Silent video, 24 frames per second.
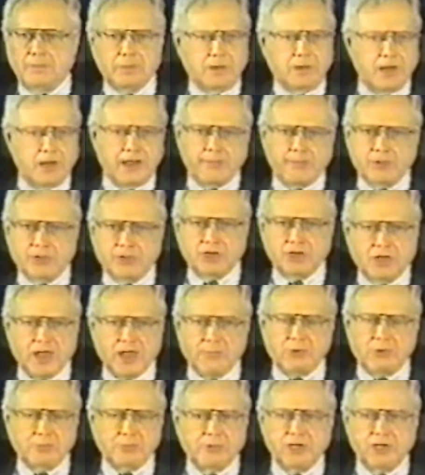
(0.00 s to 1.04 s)
The name of the
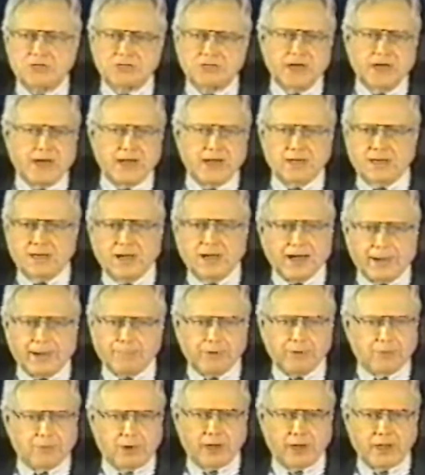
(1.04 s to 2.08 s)
game with me is not
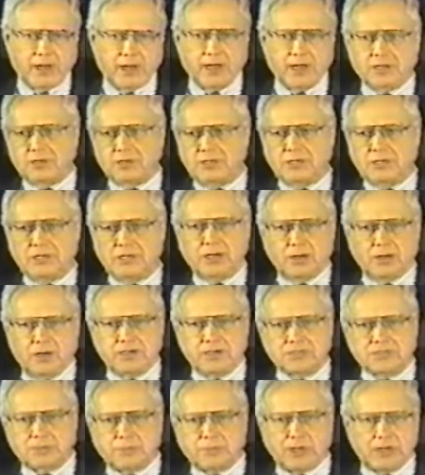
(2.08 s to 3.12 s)
copyright. I could care
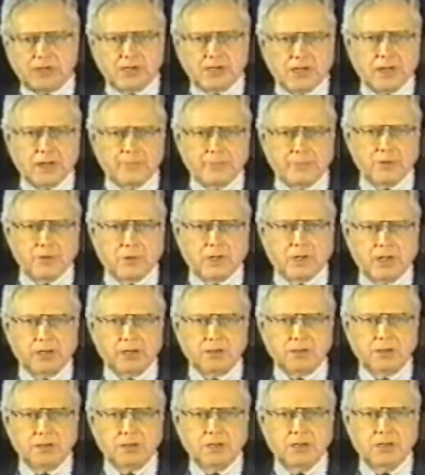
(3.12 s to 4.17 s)
less about
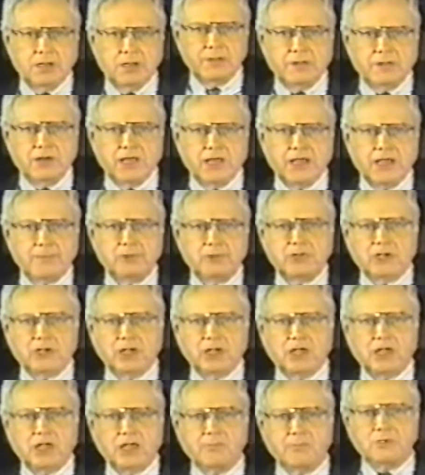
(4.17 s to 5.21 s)
copyright. The name of the
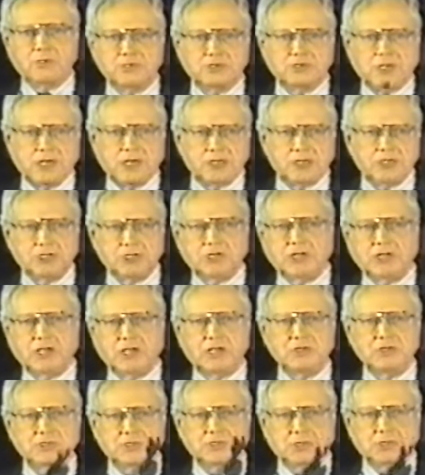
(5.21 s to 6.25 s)
game is
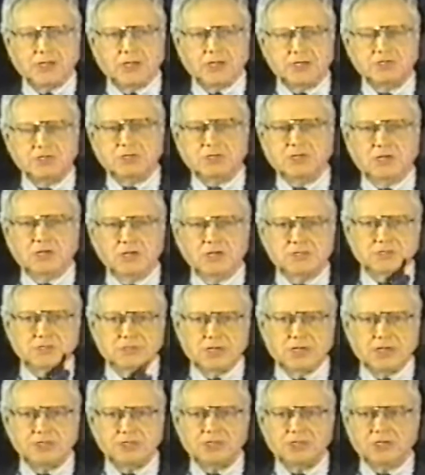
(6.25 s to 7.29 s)
education,
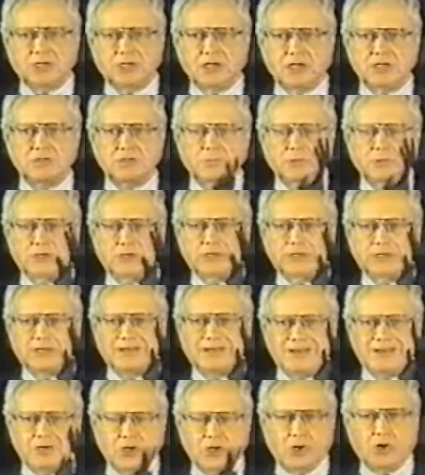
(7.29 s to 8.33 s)
education, education. We need to
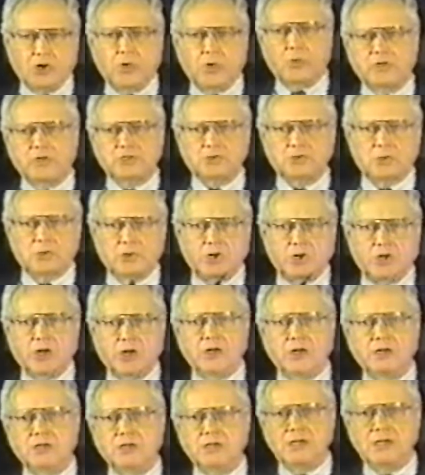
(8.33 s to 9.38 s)
know what's going
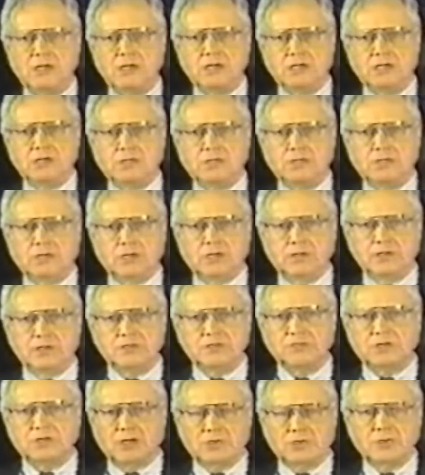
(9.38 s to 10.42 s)
on in
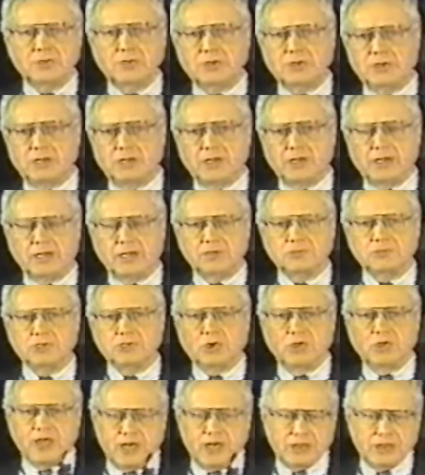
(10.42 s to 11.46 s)
this country today.
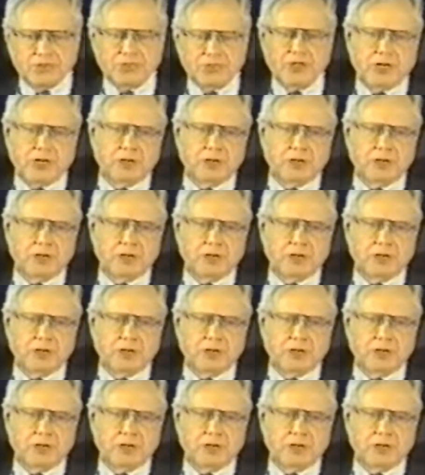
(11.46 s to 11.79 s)
So any